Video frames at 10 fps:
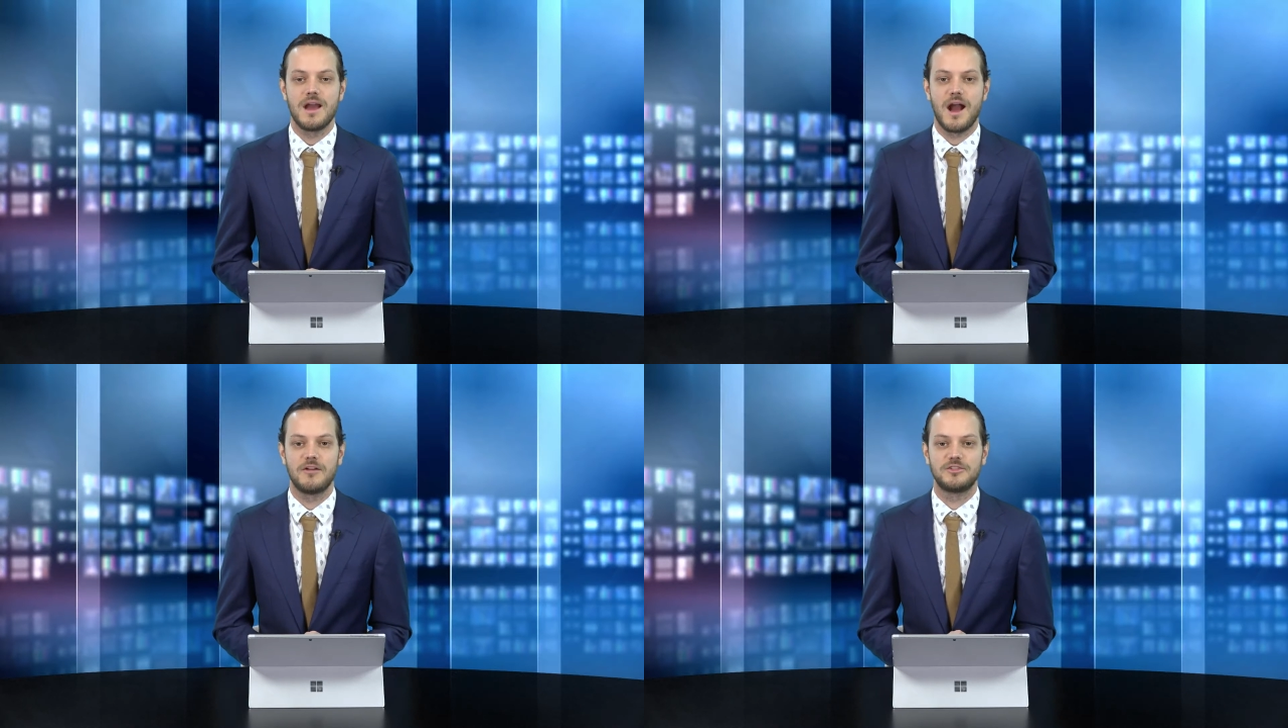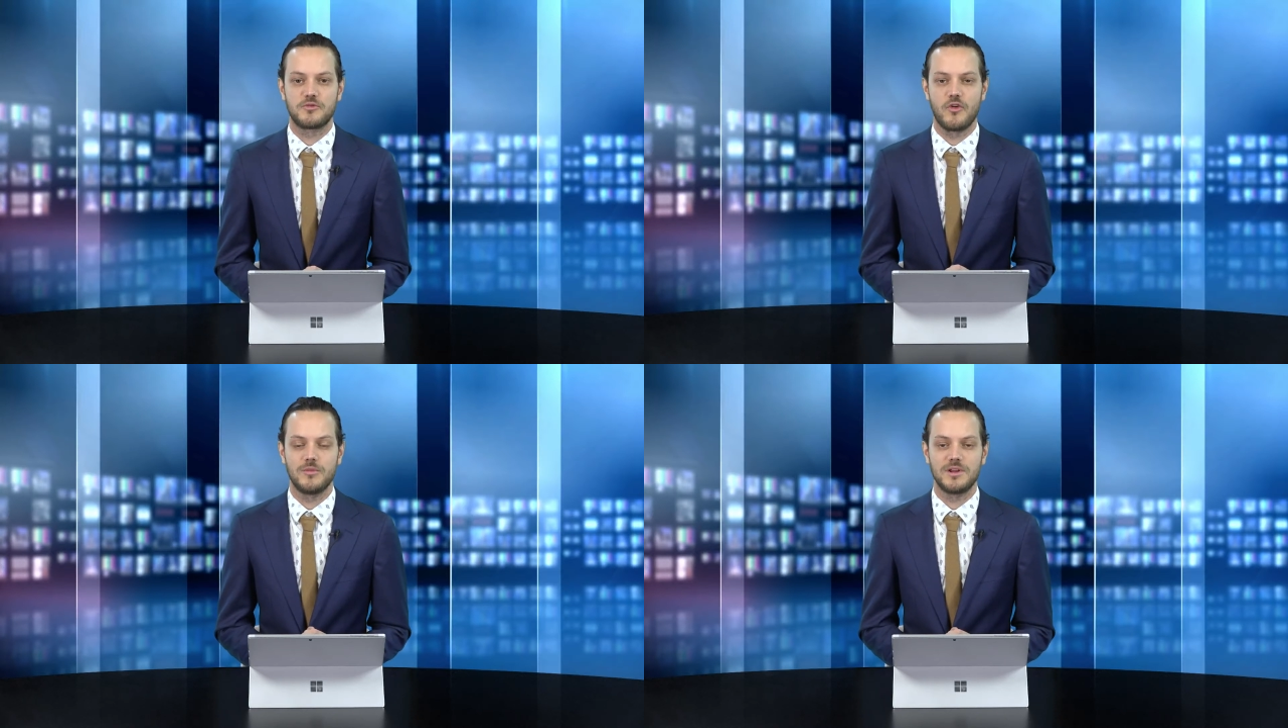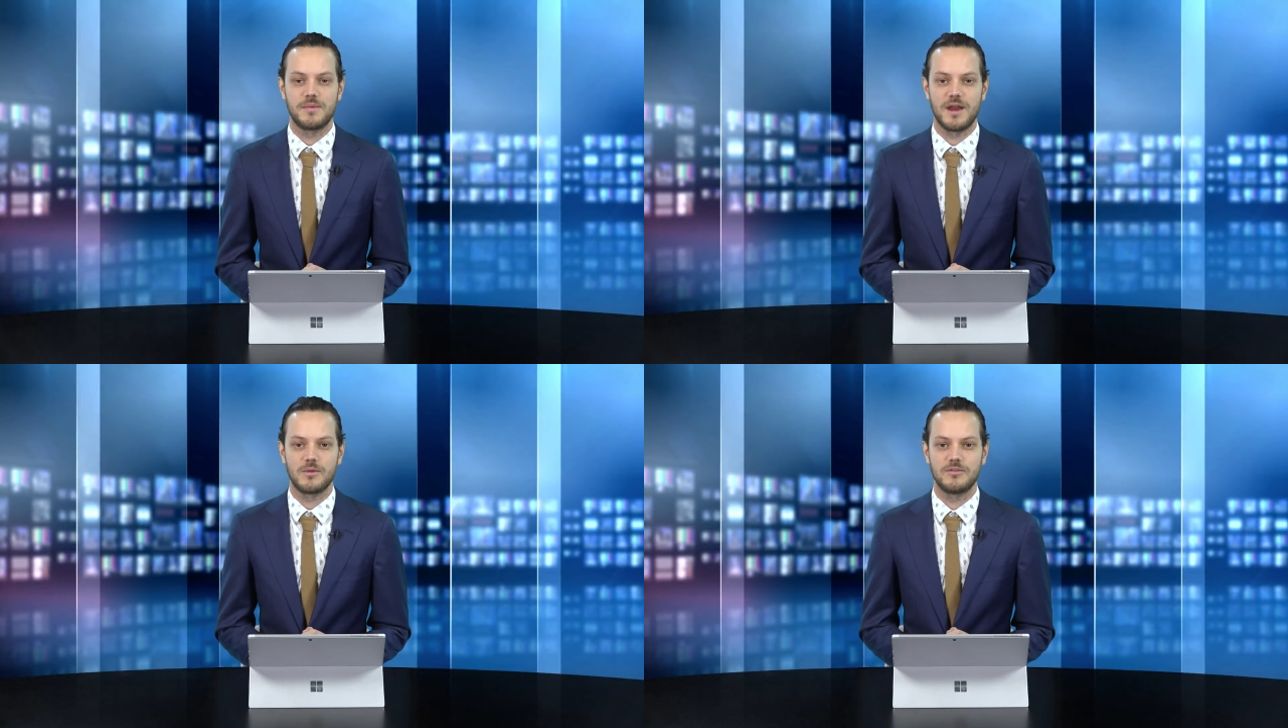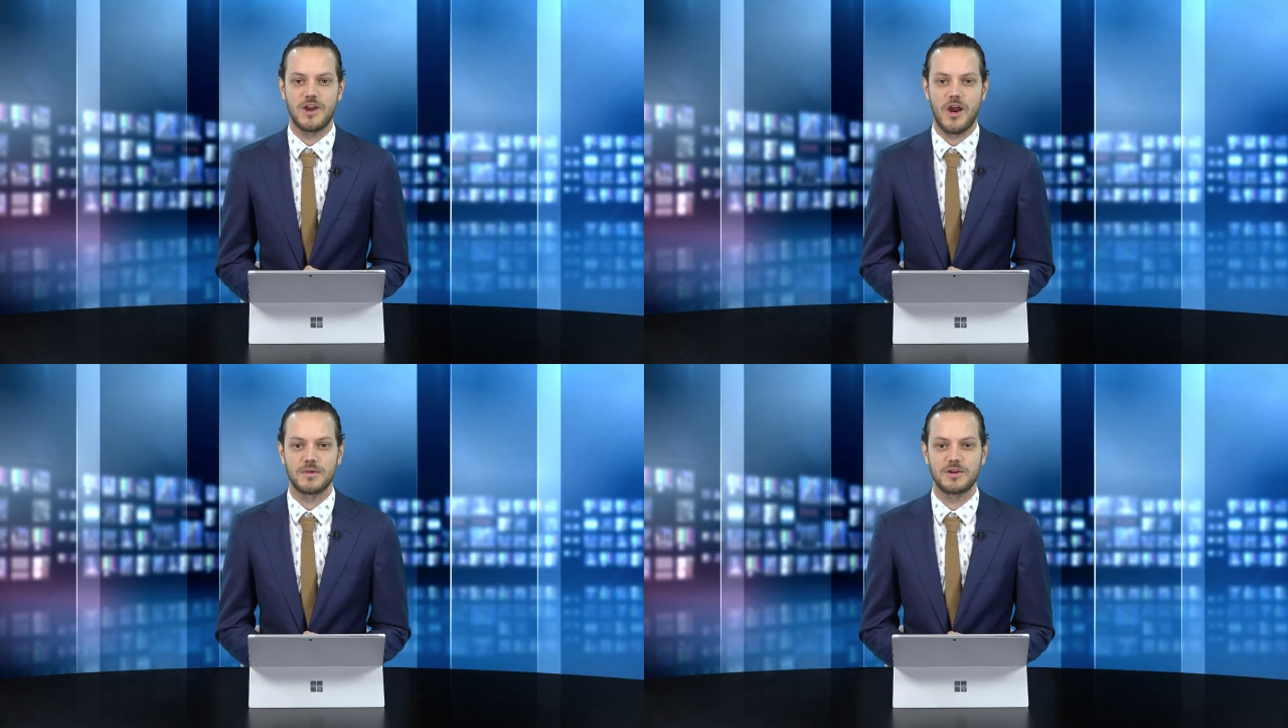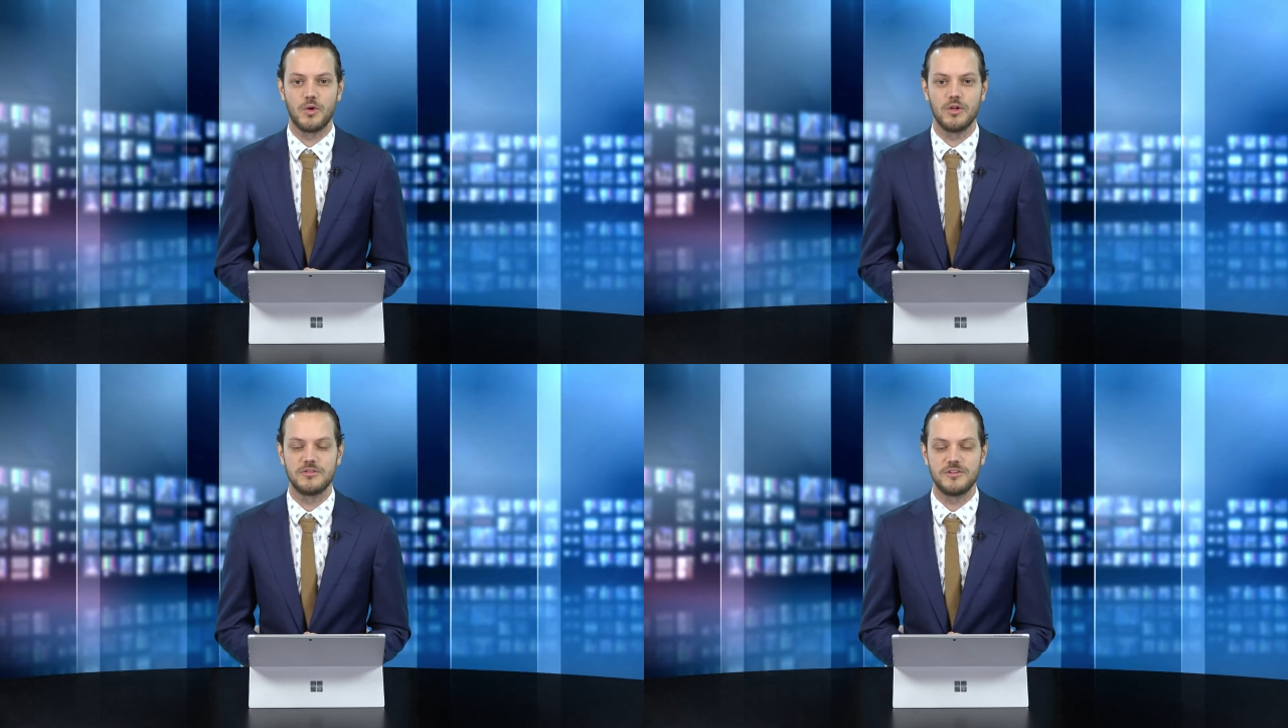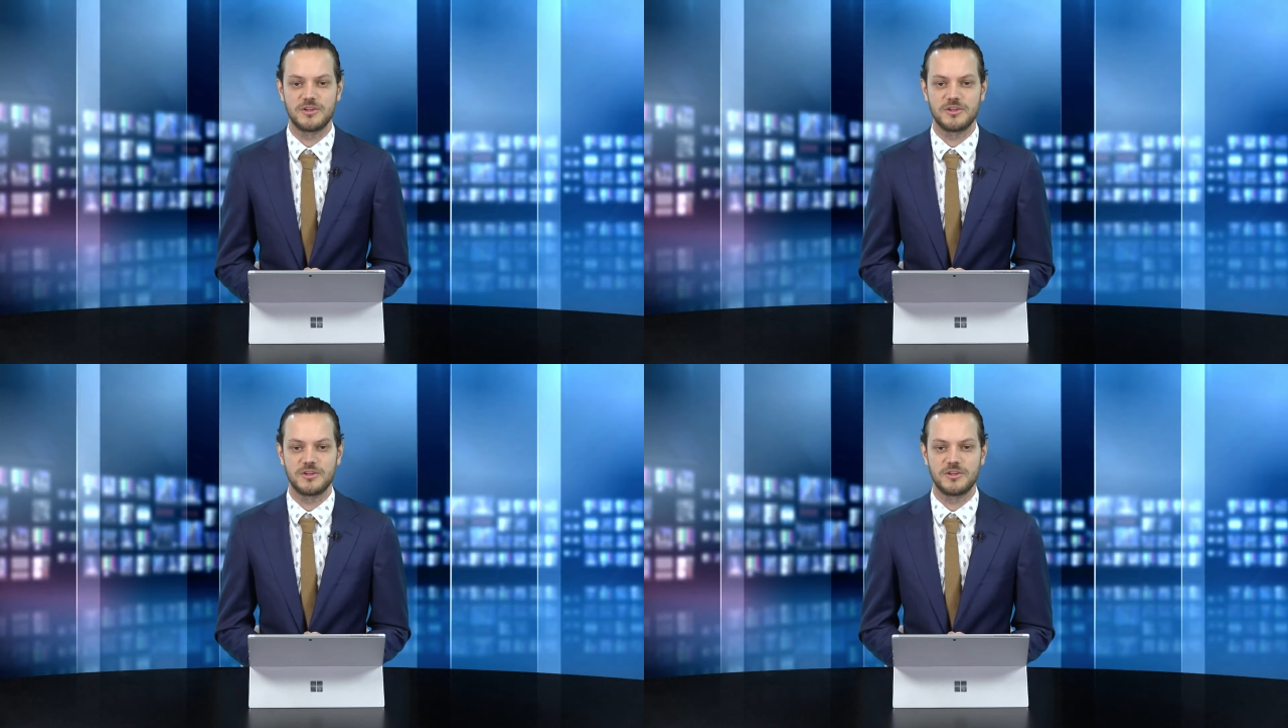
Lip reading: after formerly being with Darren McAuliffe.